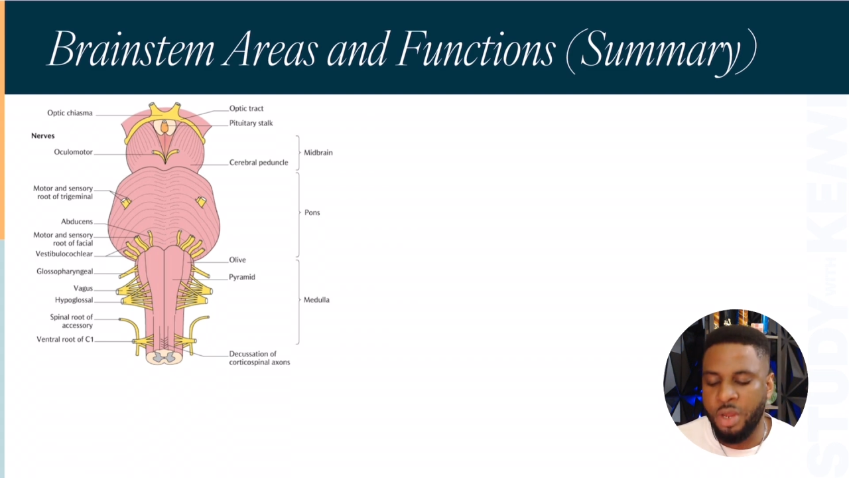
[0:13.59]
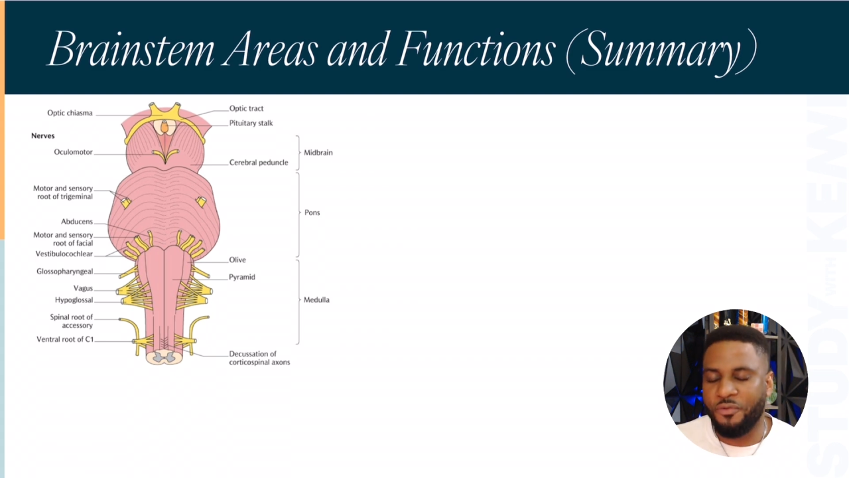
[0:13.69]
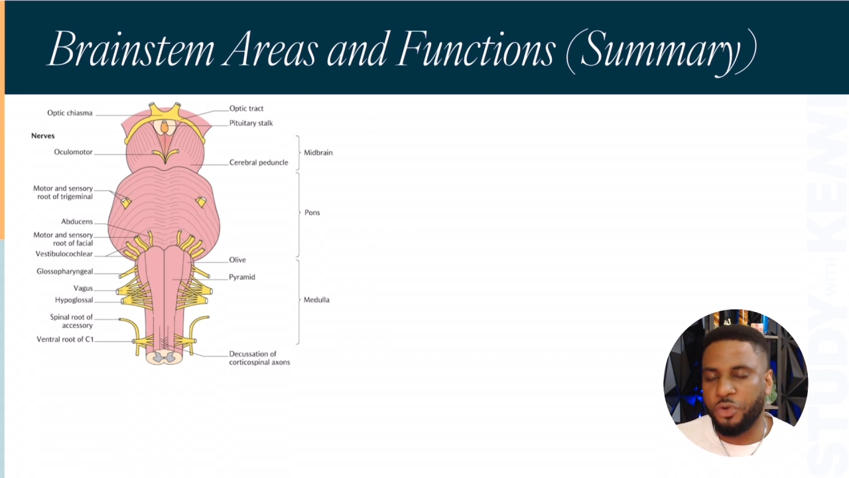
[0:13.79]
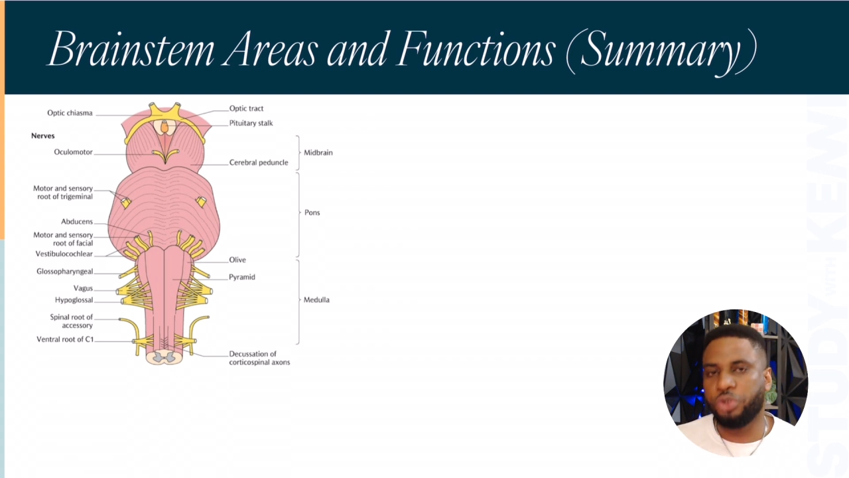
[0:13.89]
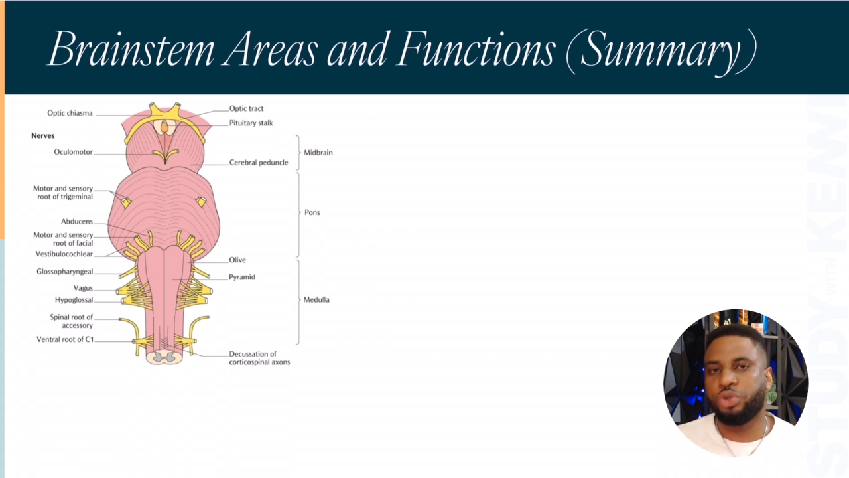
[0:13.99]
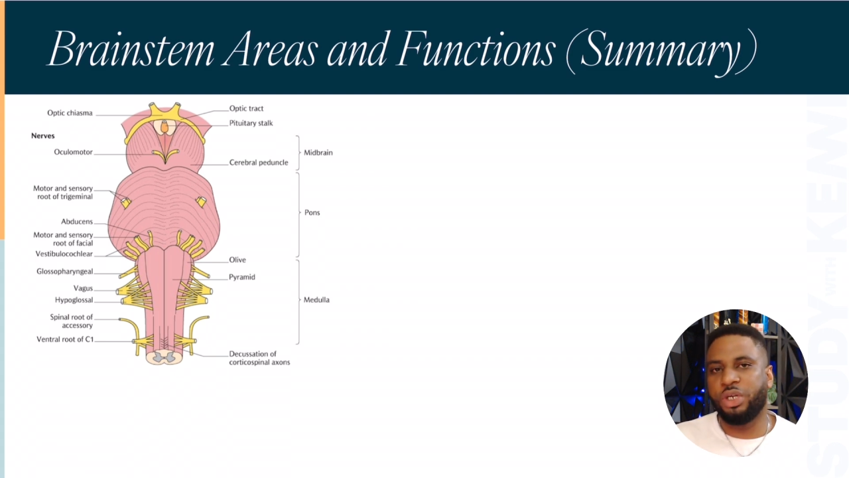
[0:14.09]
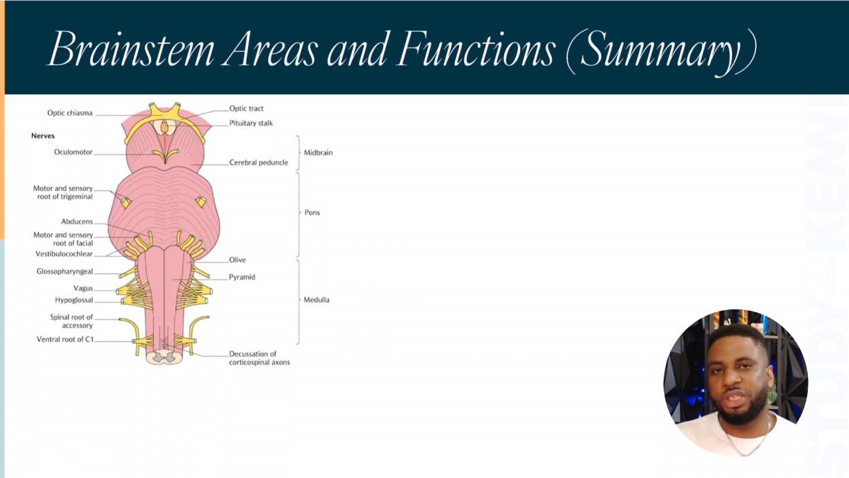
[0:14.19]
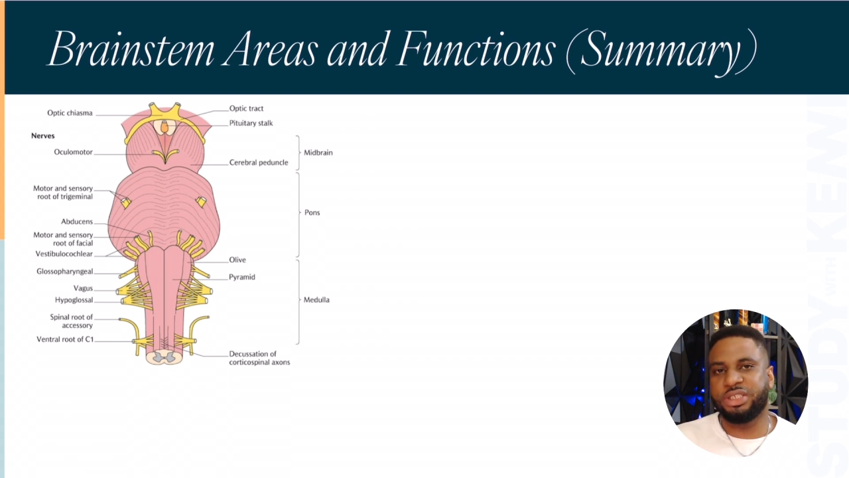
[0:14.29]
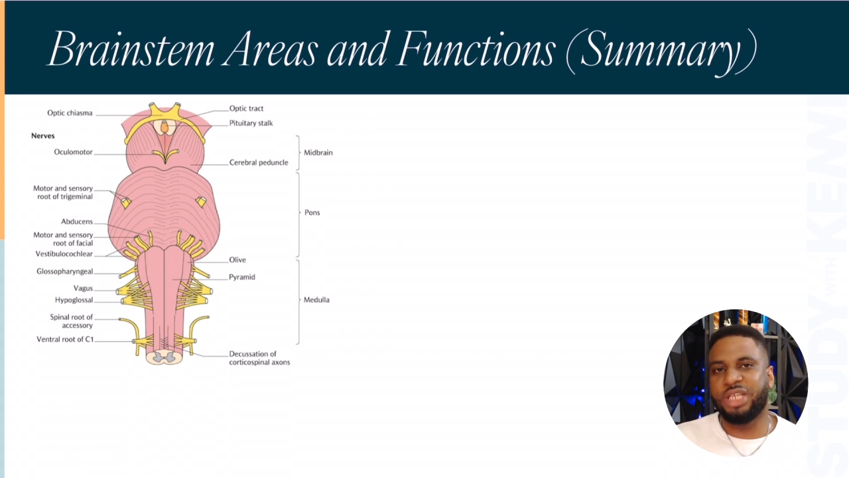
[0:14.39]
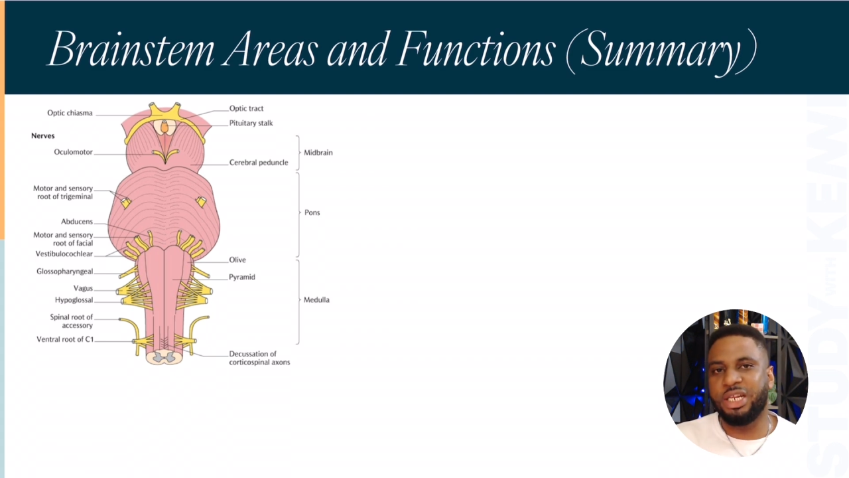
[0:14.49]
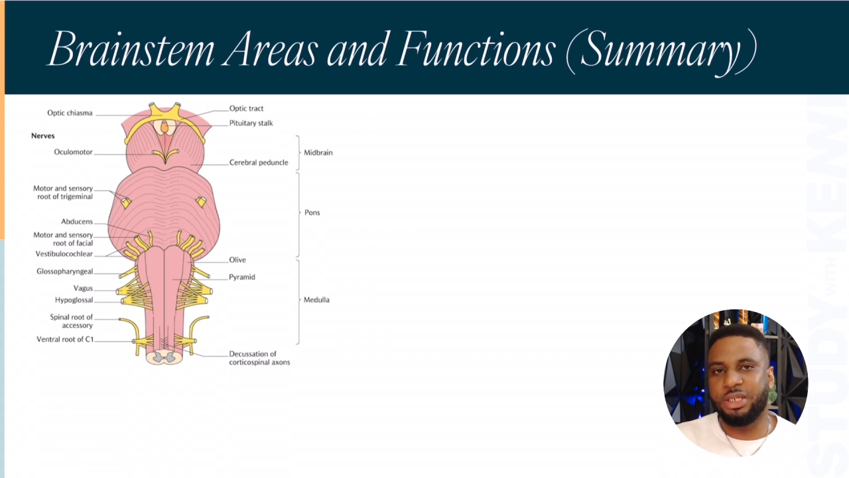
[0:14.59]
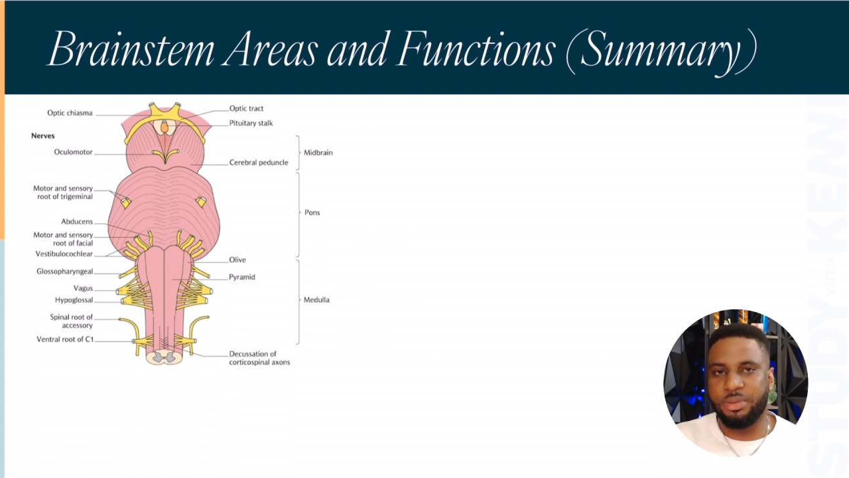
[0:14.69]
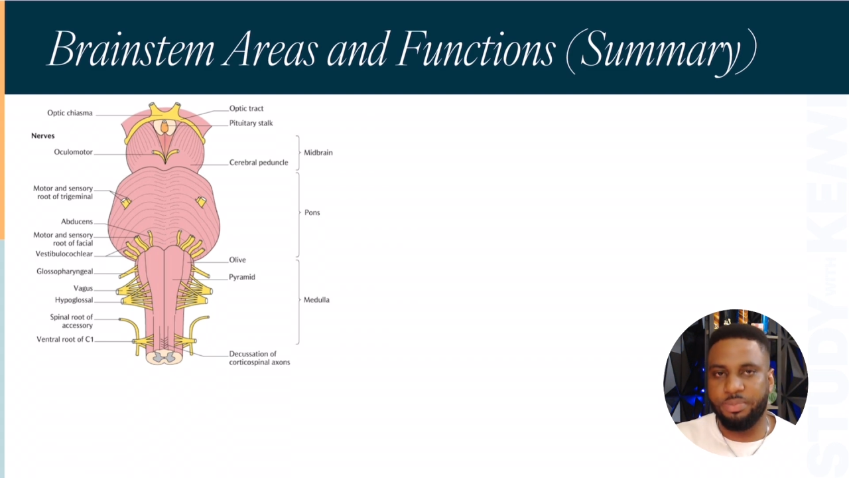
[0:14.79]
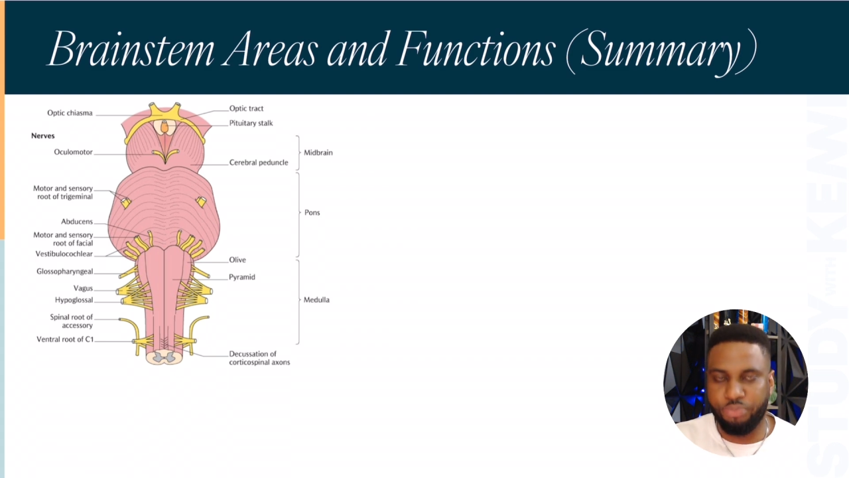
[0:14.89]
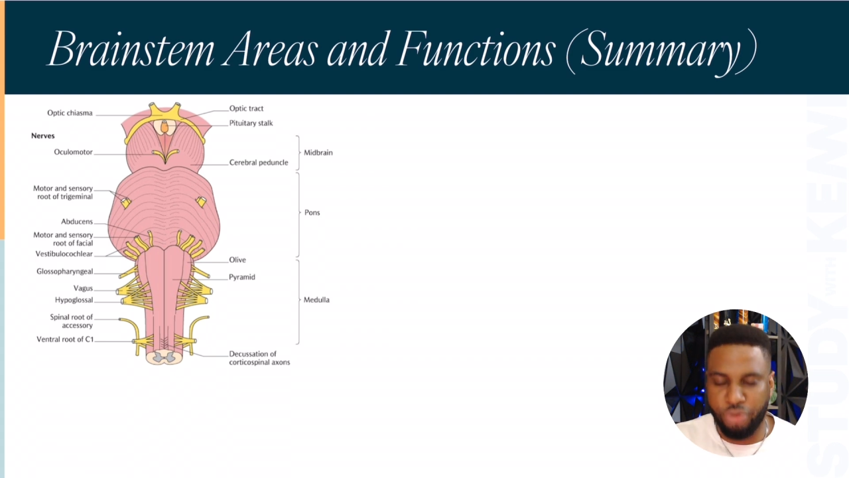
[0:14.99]
For you to understand
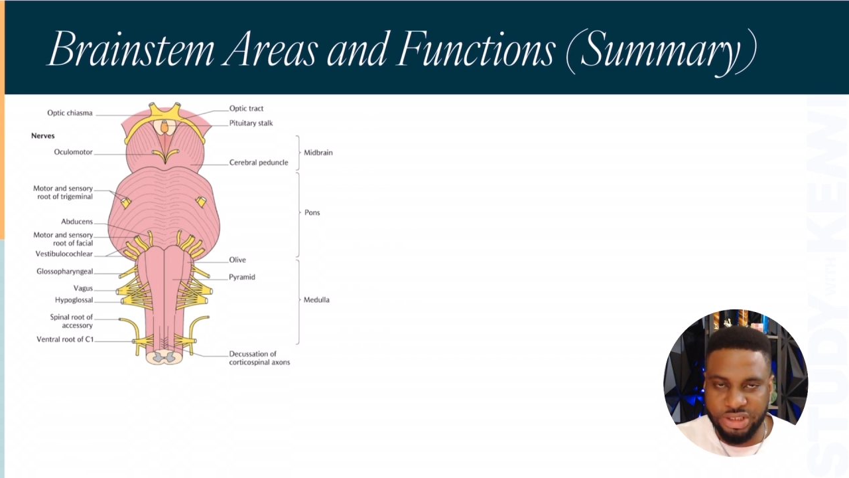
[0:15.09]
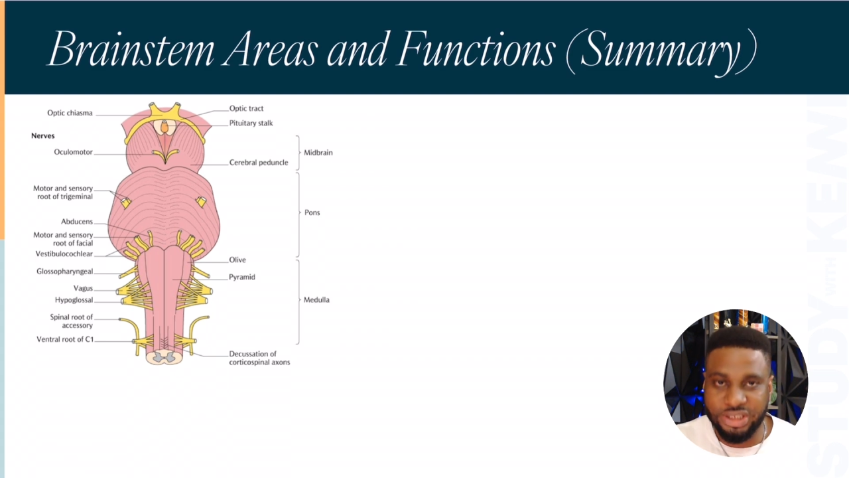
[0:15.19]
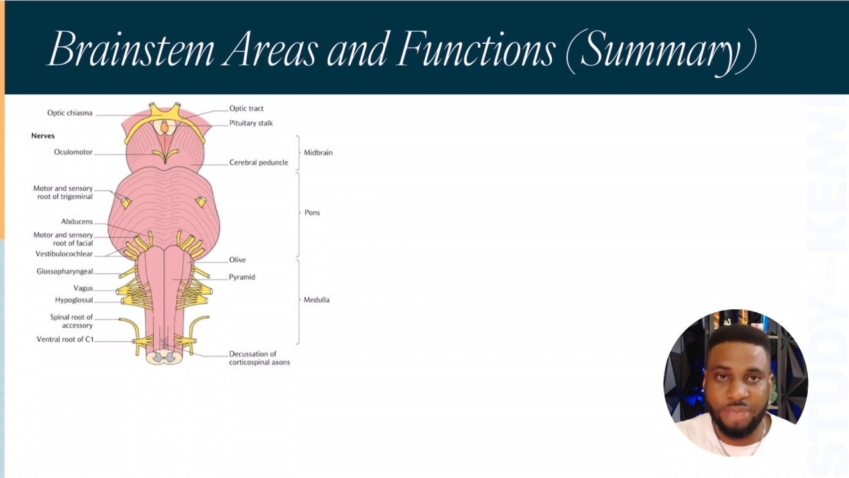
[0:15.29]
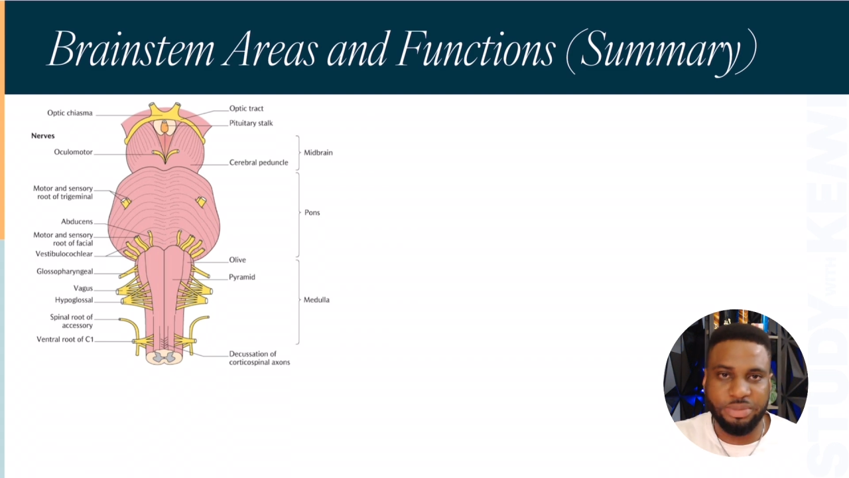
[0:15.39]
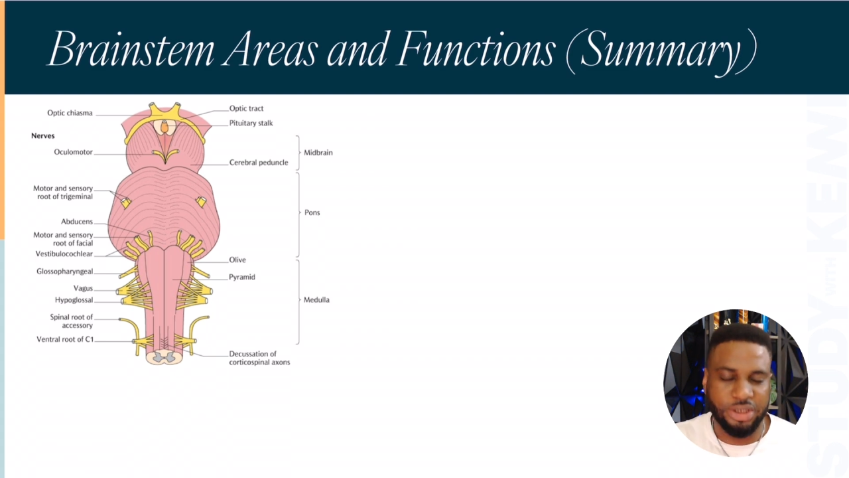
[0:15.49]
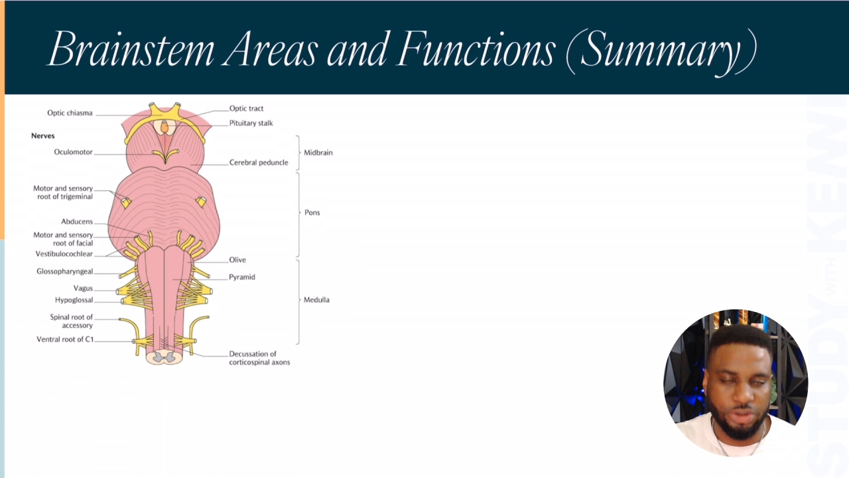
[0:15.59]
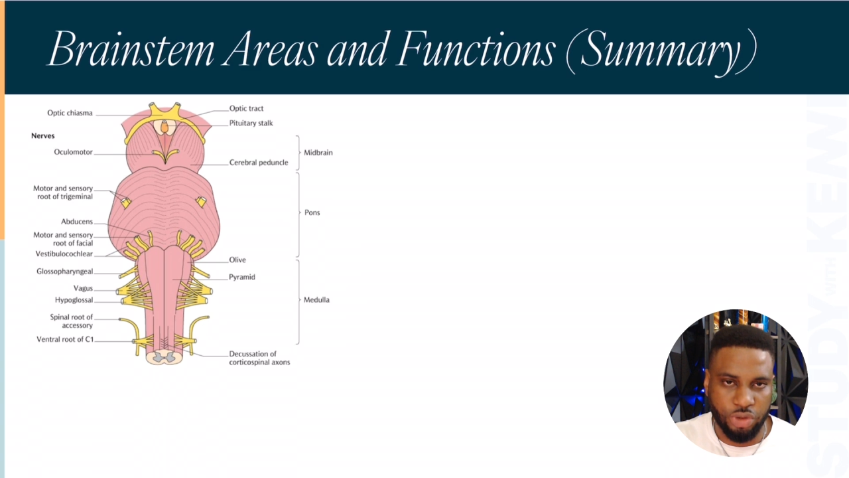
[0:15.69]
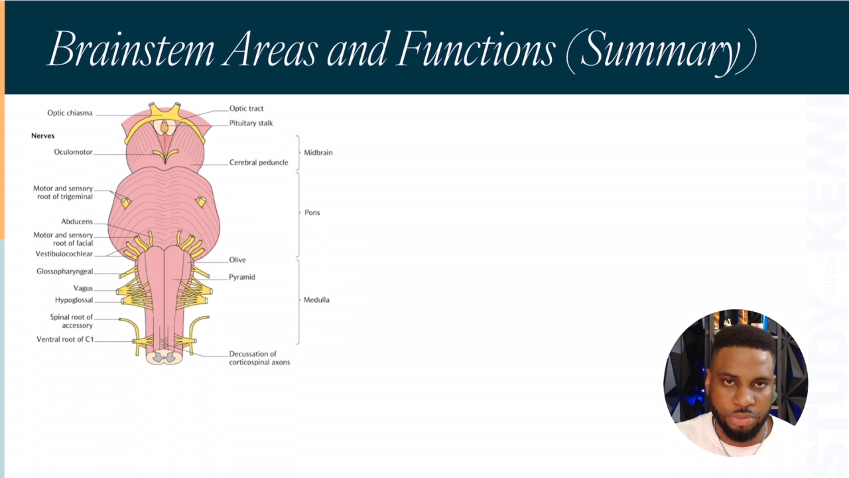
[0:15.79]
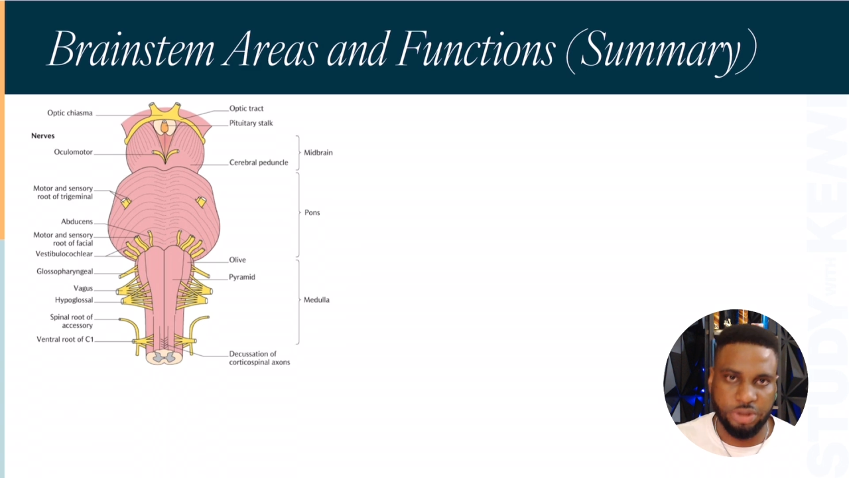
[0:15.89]
brain stem syndromes,